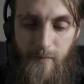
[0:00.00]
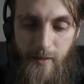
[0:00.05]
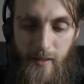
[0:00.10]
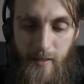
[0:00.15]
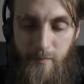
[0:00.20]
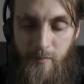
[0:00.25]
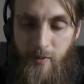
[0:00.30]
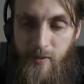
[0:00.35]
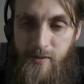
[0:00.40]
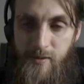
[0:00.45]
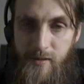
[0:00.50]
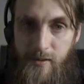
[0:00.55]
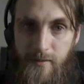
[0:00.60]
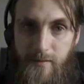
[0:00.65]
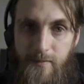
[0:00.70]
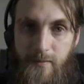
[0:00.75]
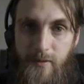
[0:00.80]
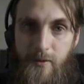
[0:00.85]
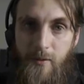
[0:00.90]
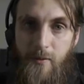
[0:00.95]
in
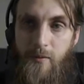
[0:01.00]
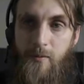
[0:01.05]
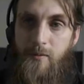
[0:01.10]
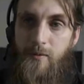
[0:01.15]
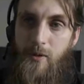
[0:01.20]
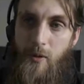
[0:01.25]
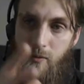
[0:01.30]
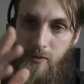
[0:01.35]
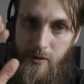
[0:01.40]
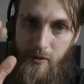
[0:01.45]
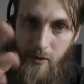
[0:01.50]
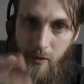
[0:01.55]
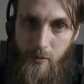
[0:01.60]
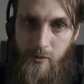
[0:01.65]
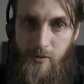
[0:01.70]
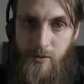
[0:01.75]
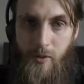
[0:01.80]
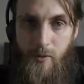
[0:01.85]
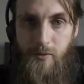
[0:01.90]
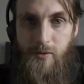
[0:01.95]
person, nose to
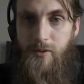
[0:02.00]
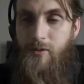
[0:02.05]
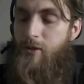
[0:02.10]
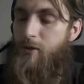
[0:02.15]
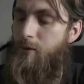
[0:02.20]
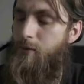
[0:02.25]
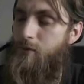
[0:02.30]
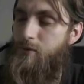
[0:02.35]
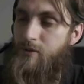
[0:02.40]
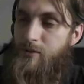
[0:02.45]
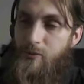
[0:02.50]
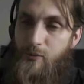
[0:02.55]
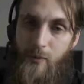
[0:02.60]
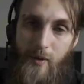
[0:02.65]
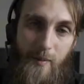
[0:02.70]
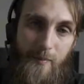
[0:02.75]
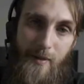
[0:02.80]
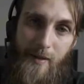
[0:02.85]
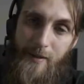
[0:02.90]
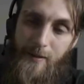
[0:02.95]
nose, toes to toes is
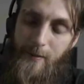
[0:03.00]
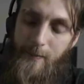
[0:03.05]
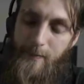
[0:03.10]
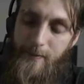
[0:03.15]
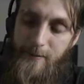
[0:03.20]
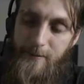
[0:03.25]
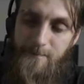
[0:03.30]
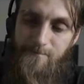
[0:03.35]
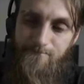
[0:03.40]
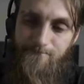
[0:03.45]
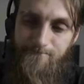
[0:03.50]
way better, but